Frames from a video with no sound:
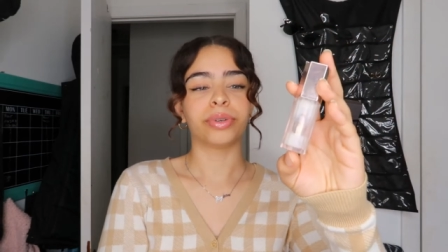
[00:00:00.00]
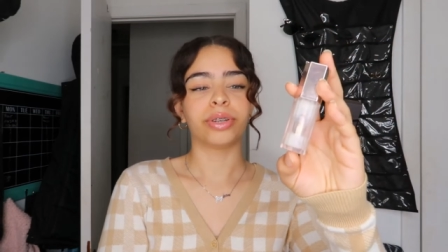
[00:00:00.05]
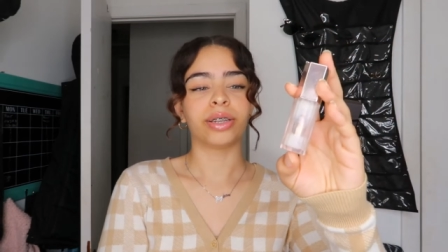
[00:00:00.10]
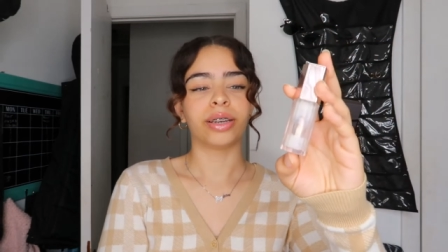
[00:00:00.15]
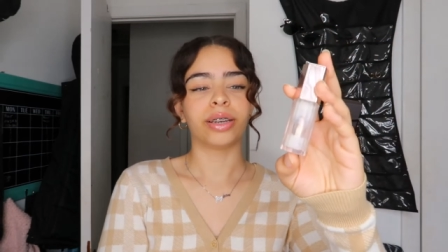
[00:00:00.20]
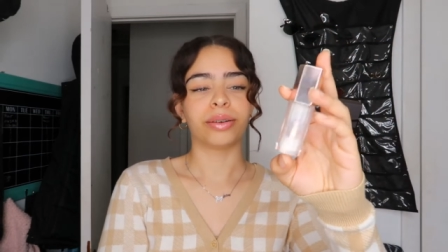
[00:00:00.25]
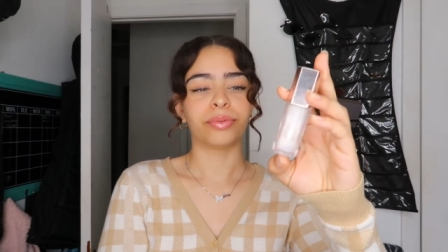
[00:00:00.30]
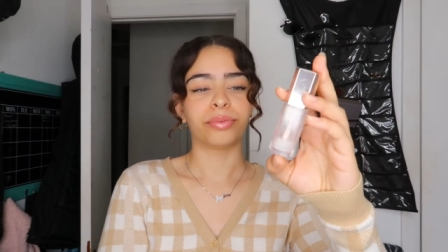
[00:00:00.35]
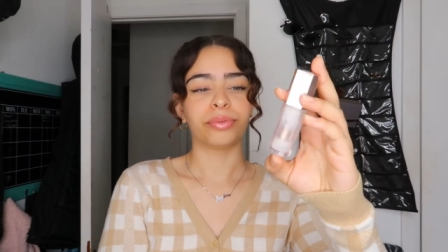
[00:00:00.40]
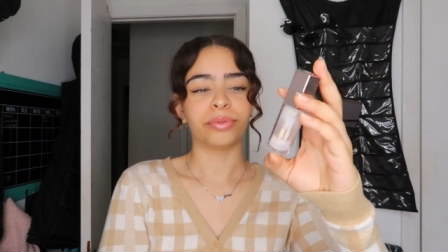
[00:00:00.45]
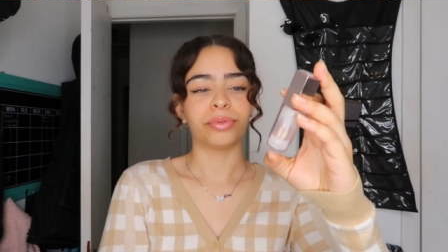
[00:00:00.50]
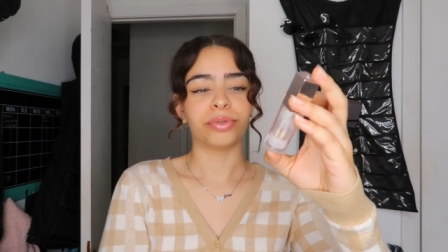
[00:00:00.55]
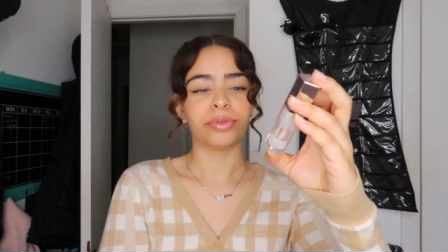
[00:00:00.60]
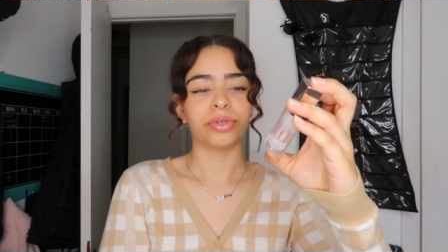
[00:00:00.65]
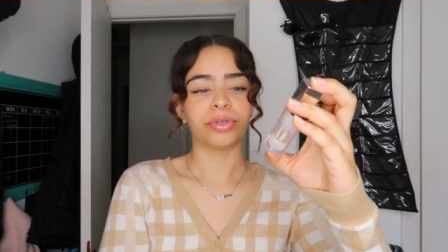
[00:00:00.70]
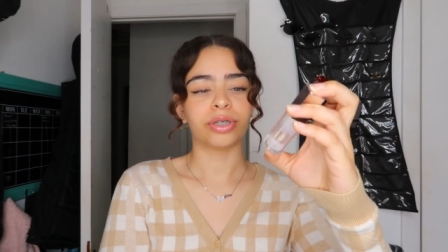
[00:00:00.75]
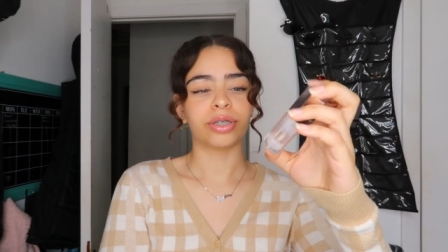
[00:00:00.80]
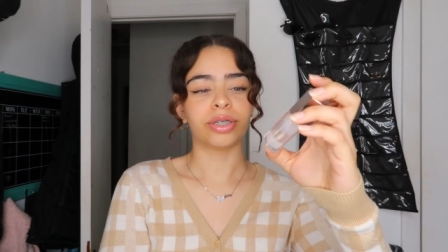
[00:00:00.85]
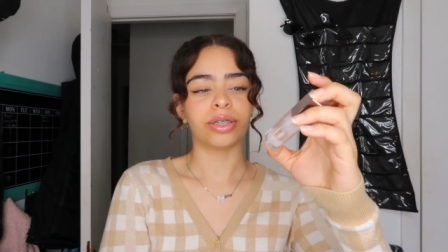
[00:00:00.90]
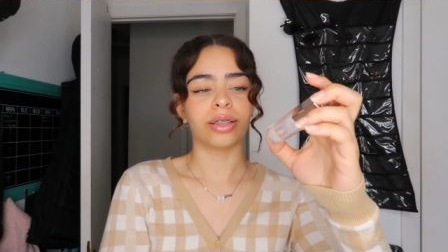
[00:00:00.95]
but I will
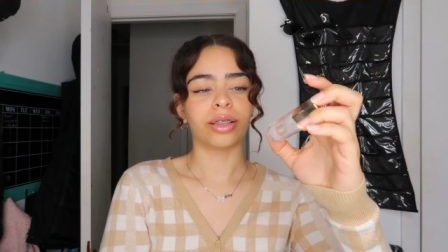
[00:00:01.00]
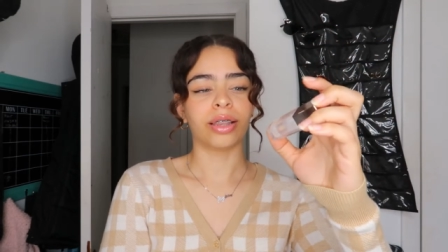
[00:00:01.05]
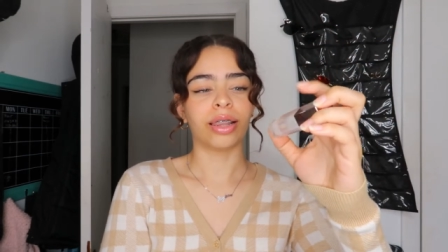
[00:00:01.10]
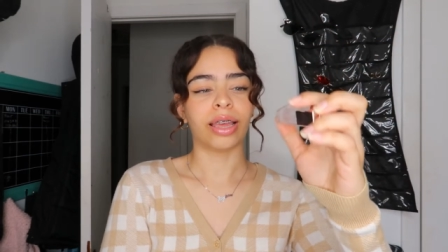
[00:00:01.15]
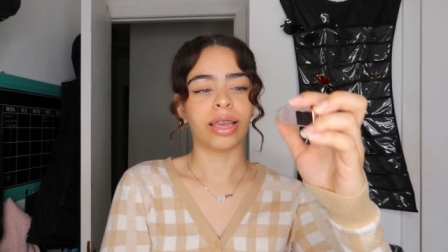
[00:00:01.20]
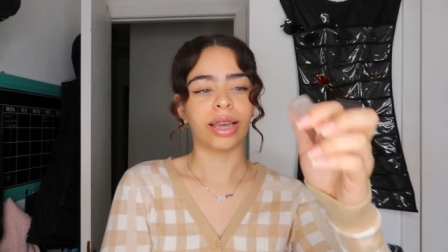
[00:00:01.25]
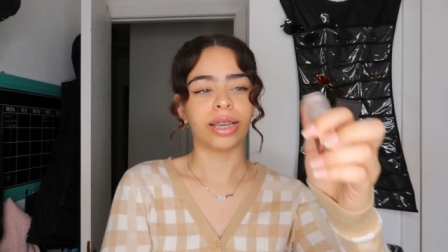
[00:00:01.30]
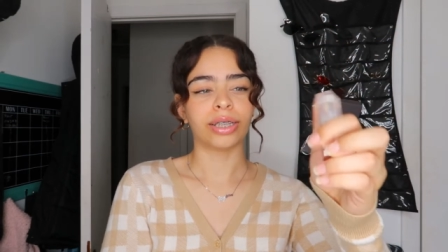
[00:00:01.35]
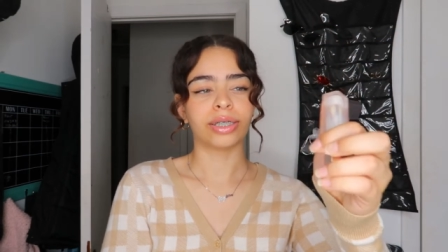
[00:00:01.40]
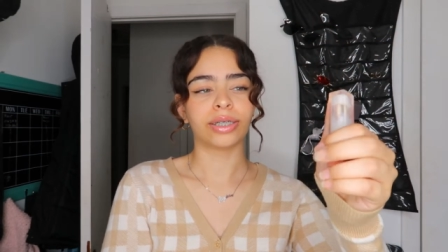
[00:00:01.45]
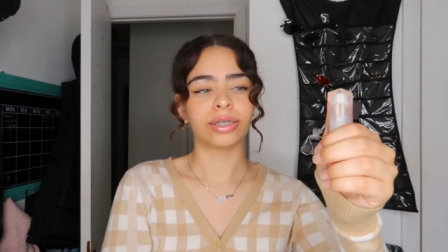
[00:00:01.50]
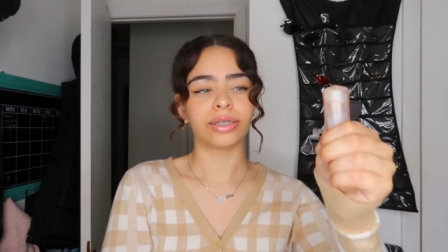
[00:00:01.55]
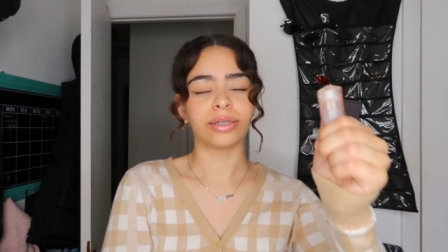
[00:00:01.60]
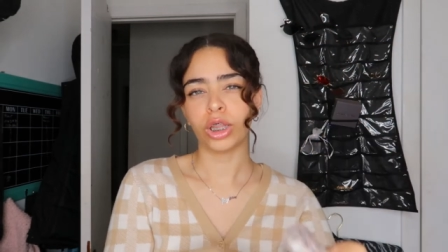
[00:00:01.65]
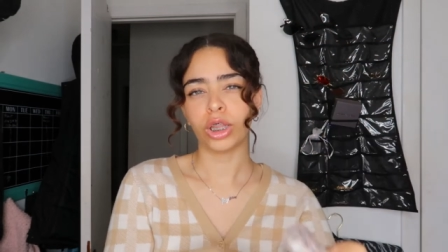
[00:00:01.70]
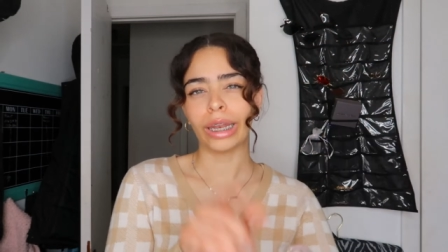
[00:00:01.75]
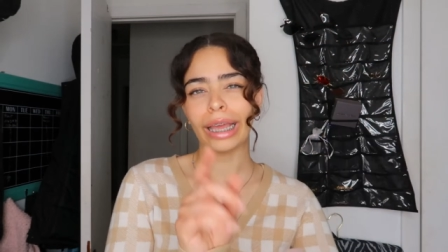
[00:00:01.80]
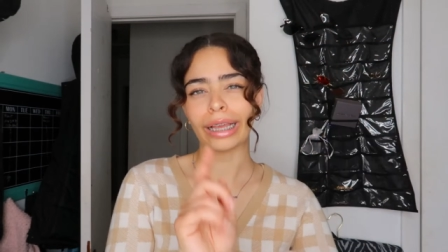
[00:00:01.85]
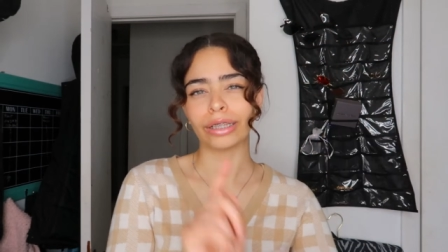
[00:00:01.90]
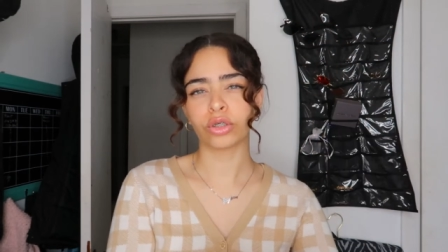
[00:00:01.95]
use it to the last
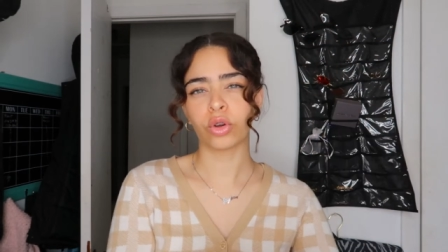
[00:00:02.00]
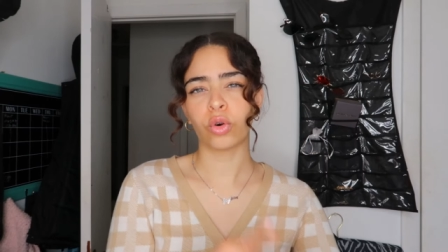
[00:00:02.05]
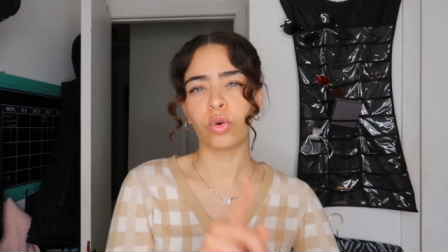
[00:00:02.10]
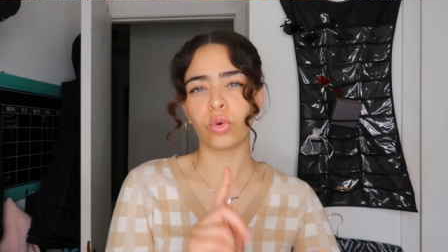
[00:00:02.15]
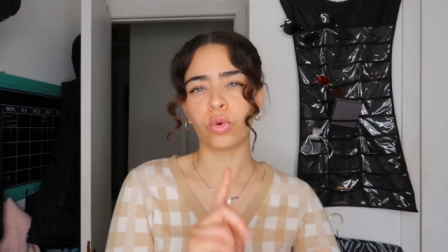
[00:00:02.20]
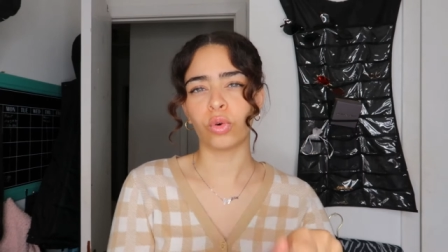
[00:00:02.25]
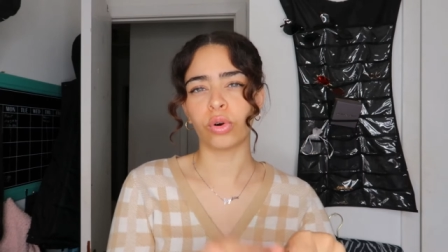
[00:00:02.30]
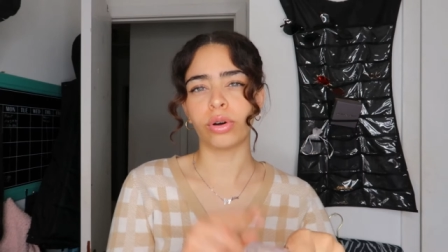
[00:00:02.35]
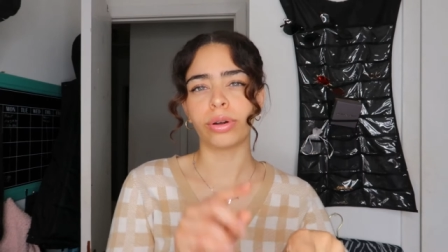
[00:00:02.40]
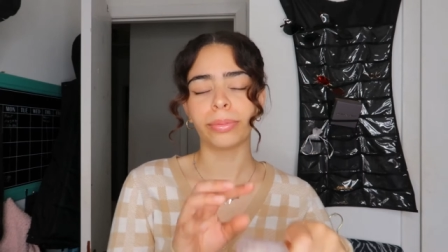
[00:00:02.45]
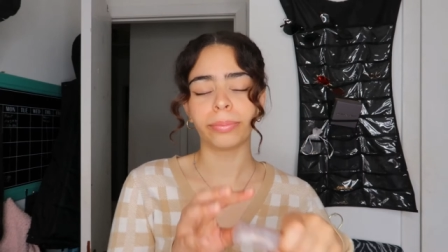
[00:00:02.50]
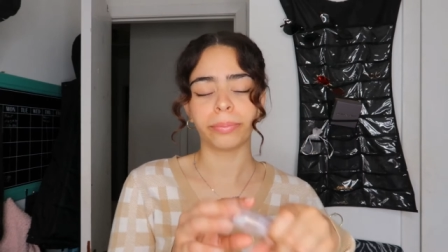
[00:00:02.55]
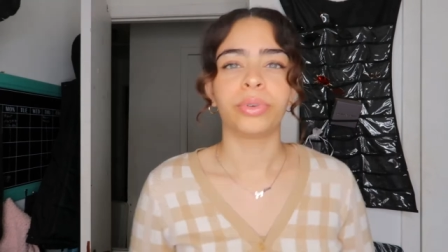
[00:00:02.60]
the last call.